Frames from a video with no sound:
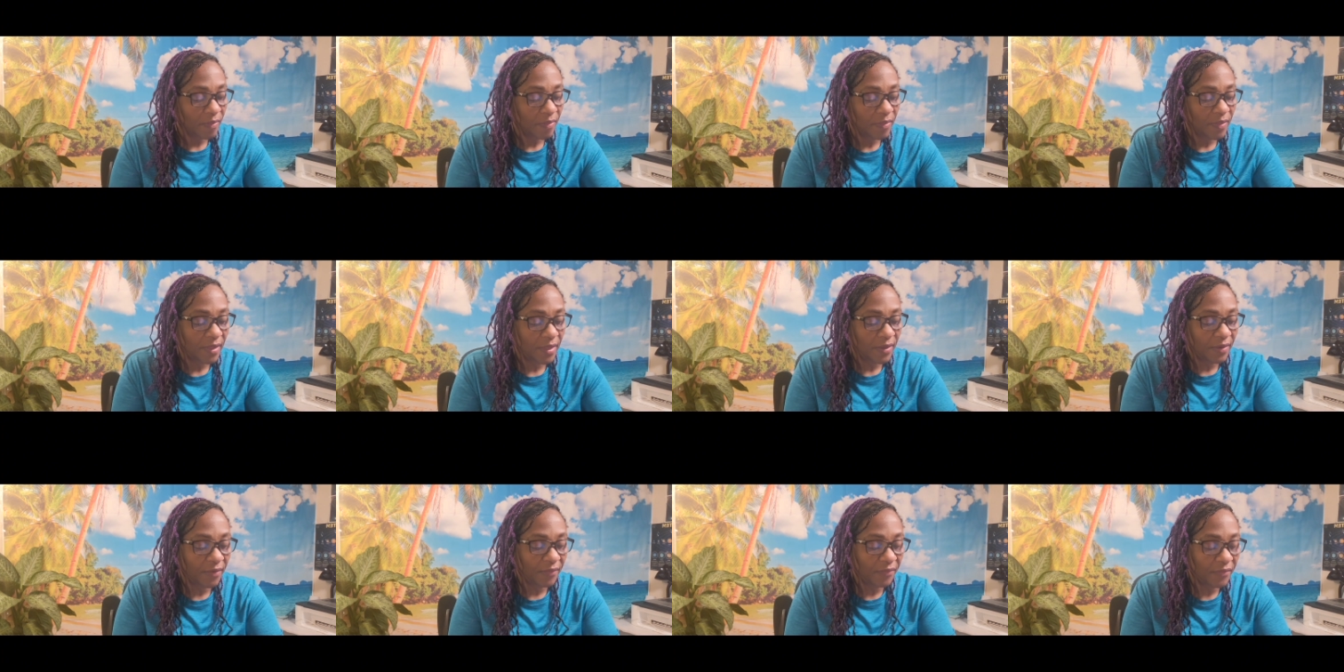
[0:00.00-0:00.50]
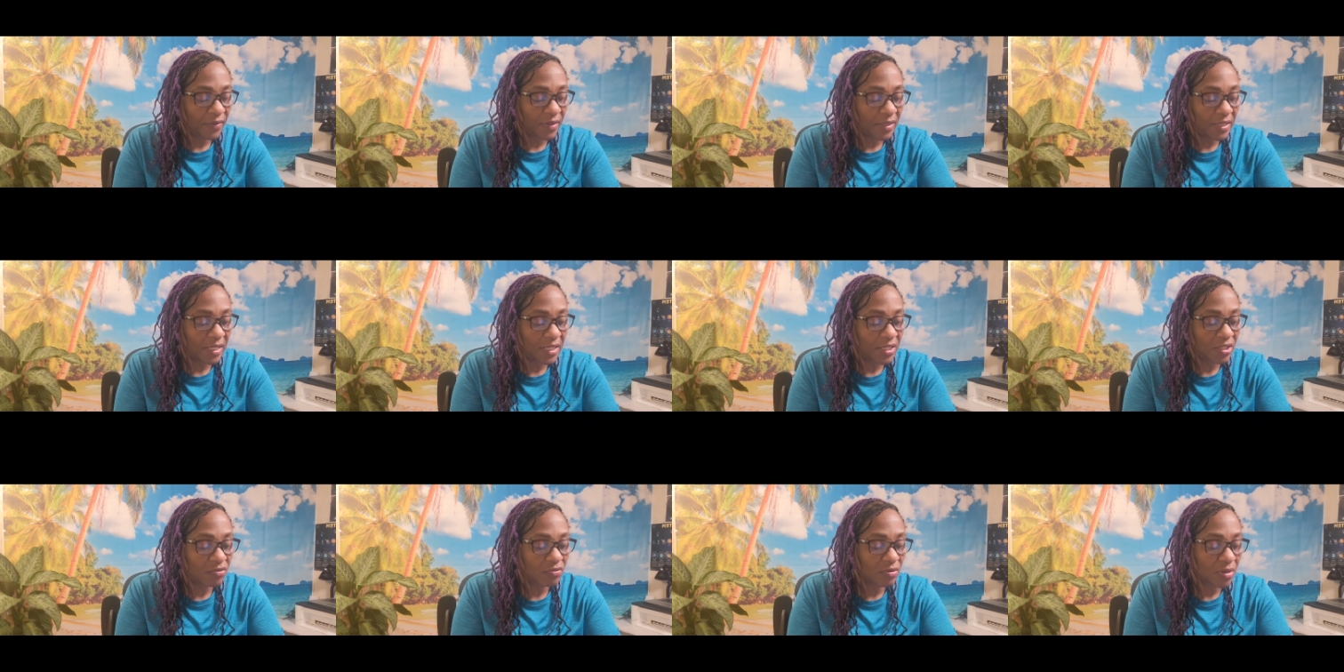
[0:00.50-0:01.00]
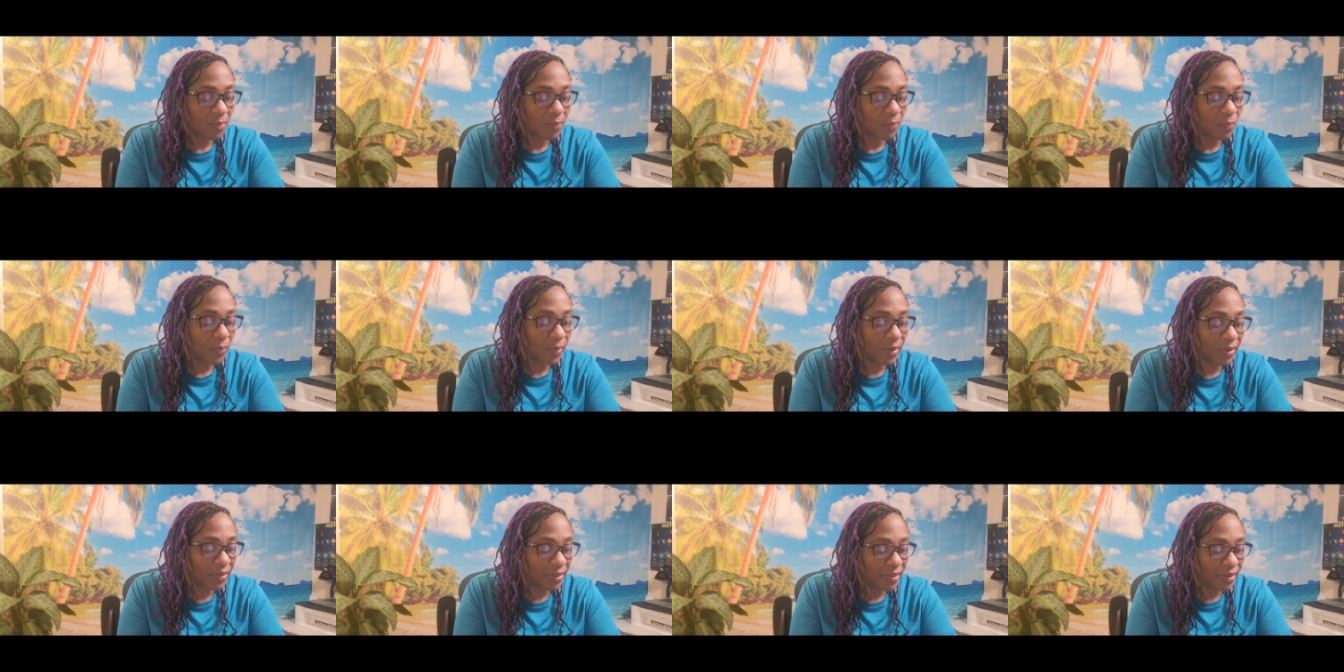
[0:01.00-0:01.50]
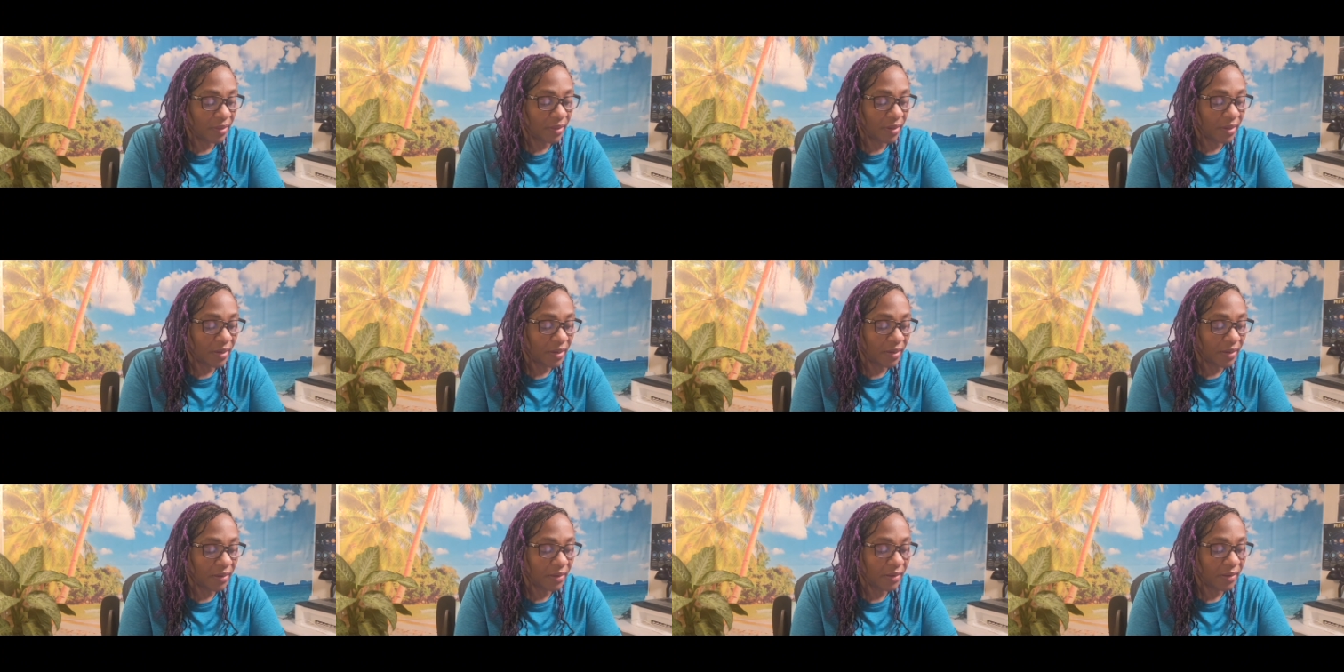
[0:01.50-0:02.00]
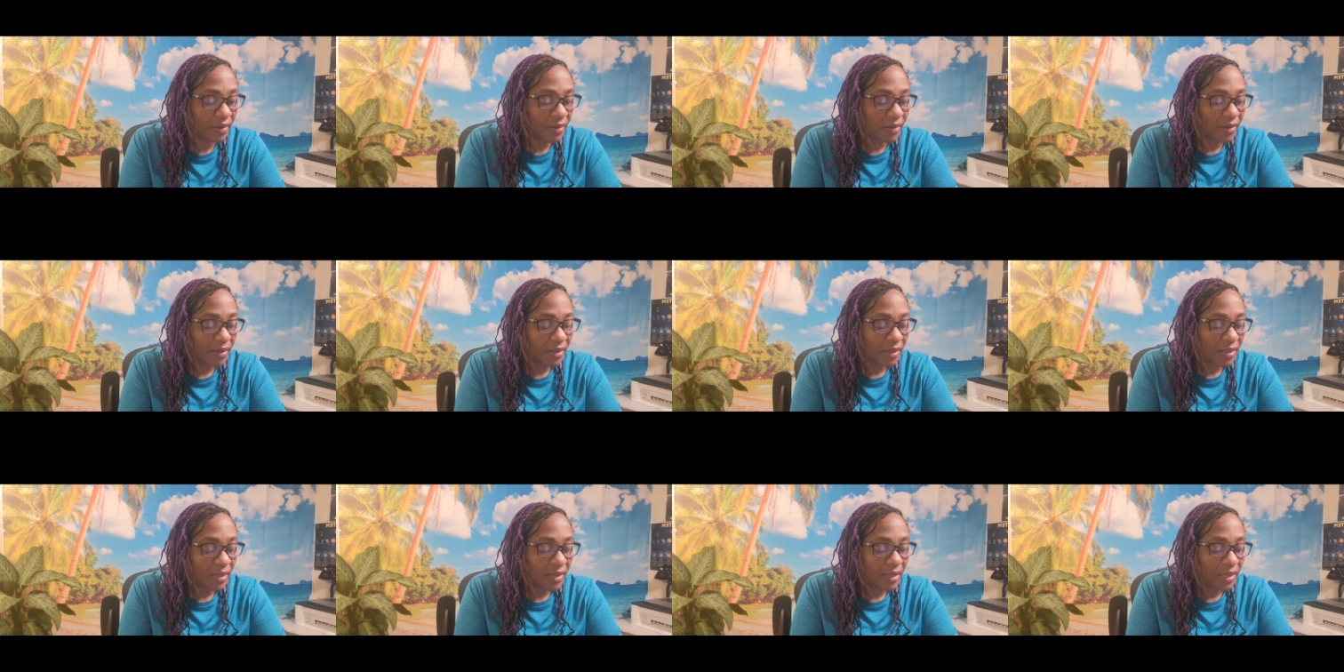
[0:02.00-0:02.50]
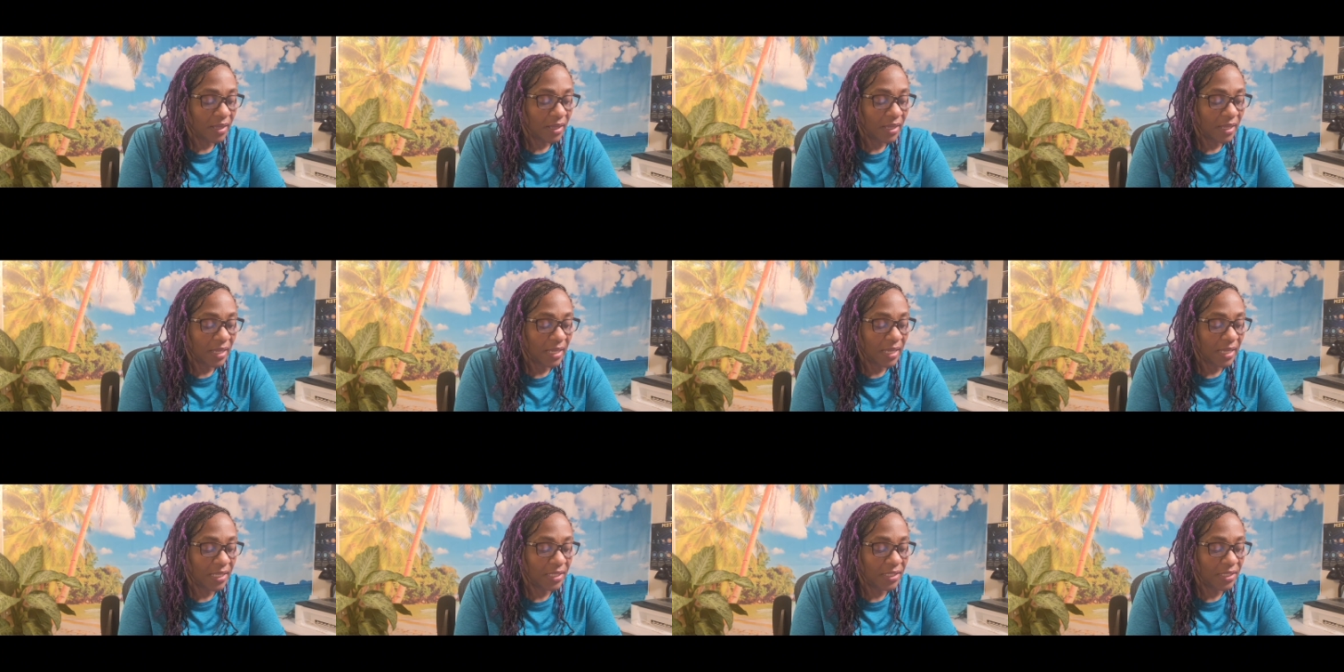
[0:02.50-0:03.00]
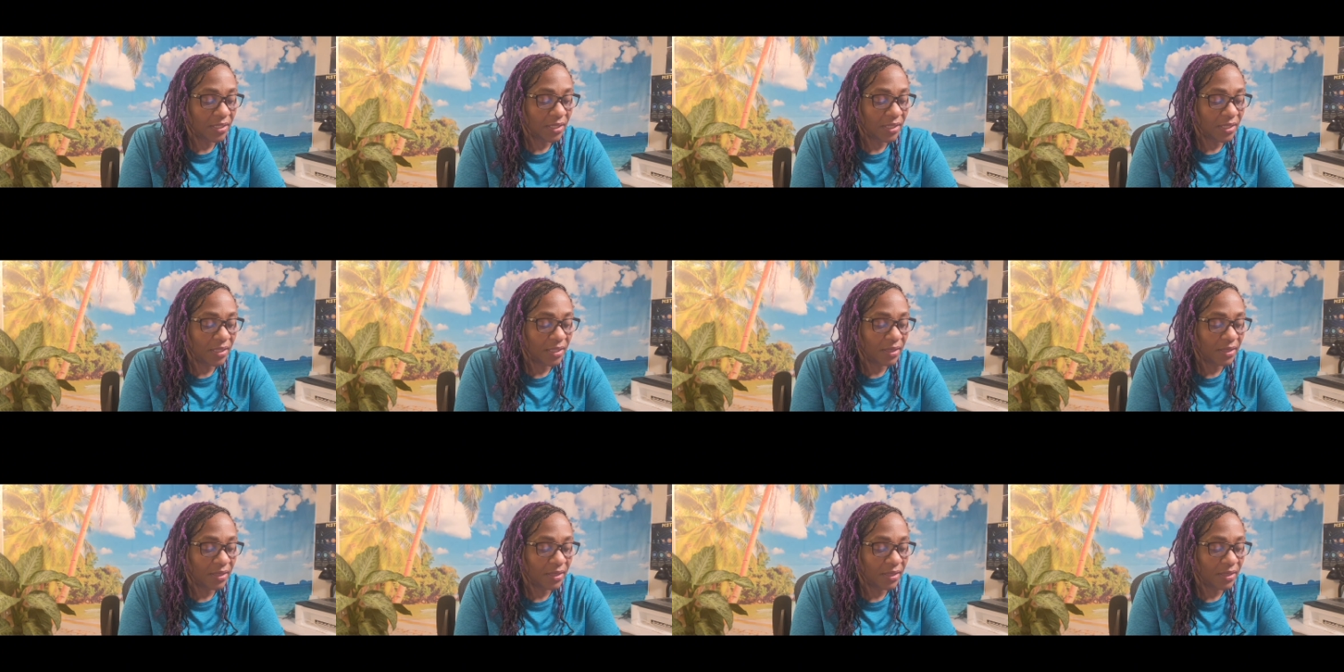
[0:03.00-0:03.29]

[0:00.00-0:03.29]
They are feeling trapped where they are, and